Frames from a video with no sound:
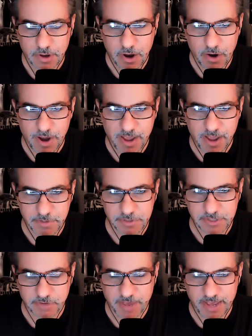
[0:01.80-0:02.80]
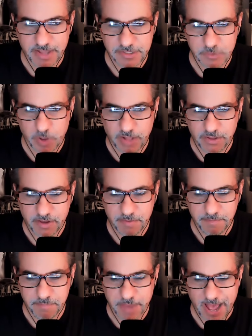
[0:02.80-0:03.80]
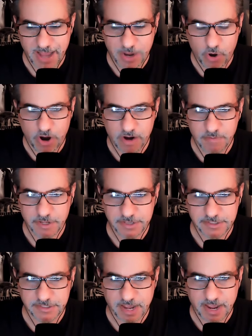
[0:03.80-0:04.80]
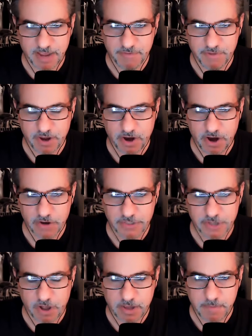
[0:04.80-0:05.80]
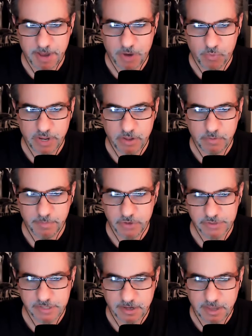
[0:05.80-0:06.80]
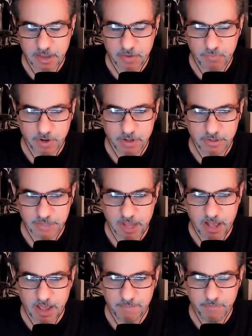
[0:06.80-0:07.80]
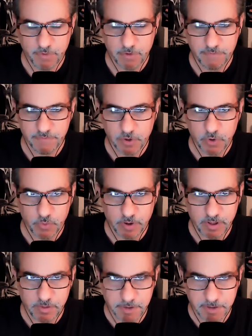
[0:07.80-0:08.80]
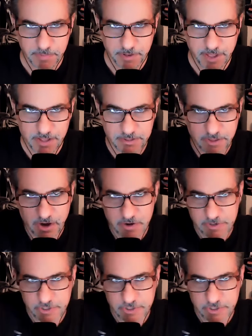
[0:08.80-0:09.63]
All right, music fans, welcome back. Harmless Dave here, talking about real music in real time for a few real people out there